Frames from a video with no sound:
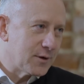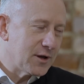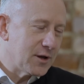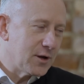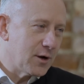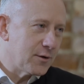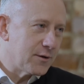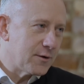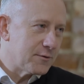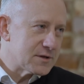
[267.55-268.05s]

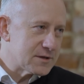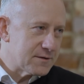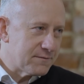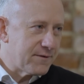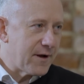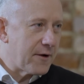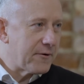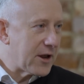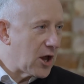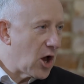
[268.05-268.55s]
There is a
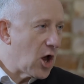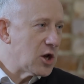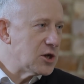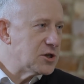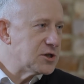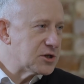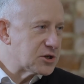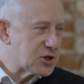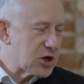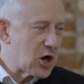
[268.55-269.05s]
very
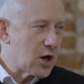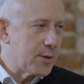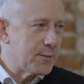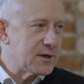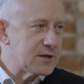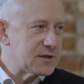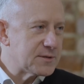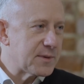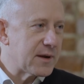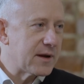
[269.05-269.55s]

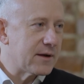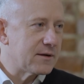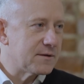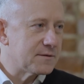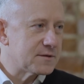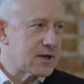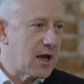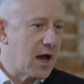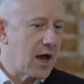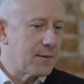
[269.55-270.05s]
undetermined period of
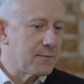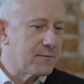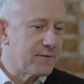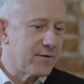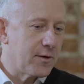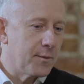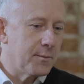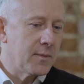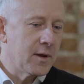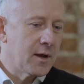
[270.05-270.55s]
time
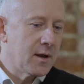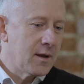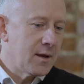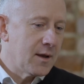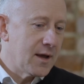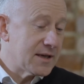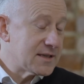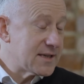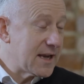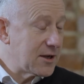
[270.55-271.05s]
from
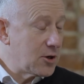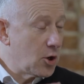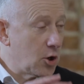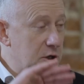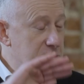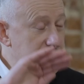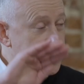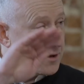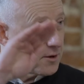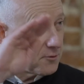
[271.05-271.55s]
a
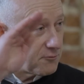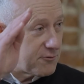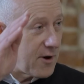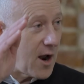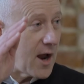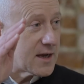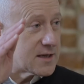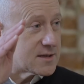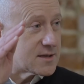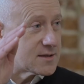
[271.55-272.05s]
technology that
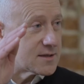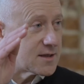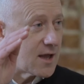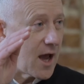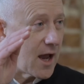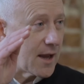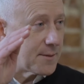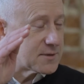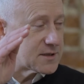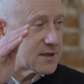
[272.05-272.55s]
rises the
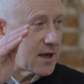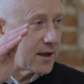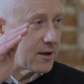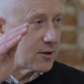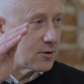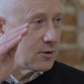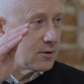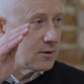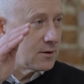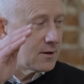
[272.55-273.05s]
hype
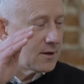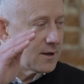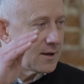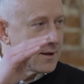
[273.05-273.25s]
cycle,